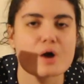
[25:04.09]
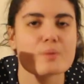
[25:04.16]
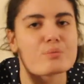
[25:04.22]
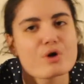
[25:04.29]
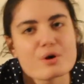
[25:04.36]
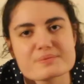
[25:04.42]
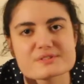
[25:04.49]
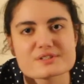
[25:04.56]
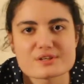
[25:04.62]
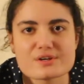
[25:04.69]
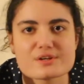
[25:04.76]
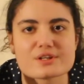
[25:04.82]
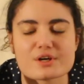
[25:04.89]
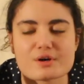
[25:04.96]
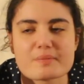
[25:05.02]
Props to
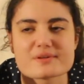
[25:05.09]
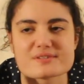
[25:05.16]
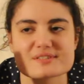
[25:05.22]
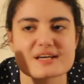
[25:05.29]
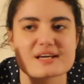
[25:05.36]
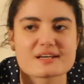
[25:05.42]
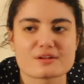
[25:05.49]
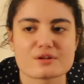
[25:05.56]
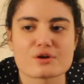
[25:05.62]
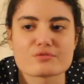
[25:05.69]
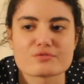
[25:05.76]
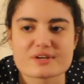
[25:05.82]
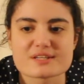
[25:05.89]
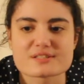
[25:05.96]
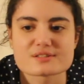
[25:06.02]
her though, it must have taken a lot of
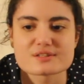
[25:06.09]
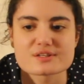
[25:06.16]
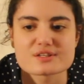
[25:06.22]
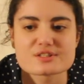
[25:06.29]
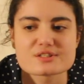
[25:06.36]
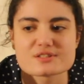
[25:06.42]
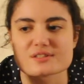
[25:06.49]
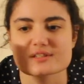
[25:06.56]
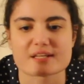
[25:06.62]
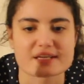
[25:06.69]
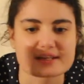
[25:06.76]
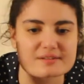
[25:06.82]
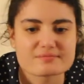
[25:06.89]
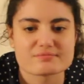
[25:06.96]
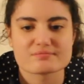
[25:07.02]
research to like,